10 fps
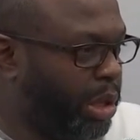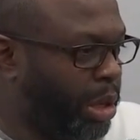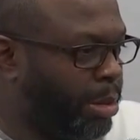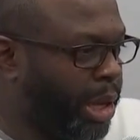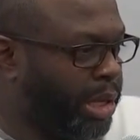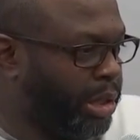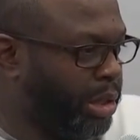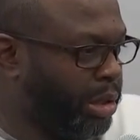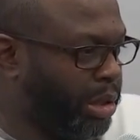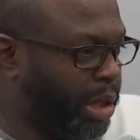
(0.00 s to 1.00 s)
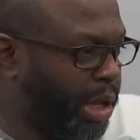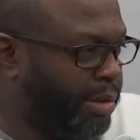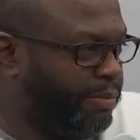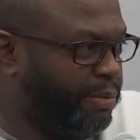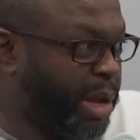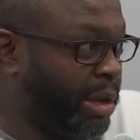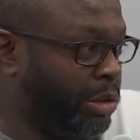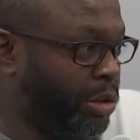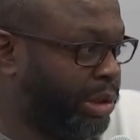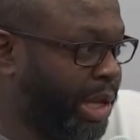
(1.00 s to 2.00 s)
I
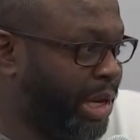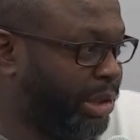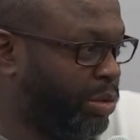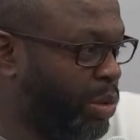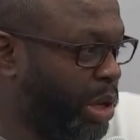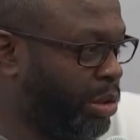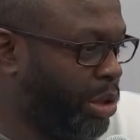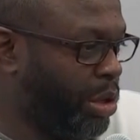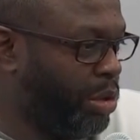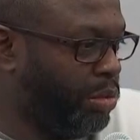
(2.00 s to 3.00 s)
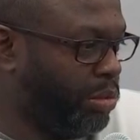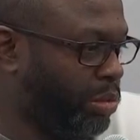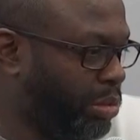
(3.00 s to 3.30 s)
not looked at it as a, well, you know,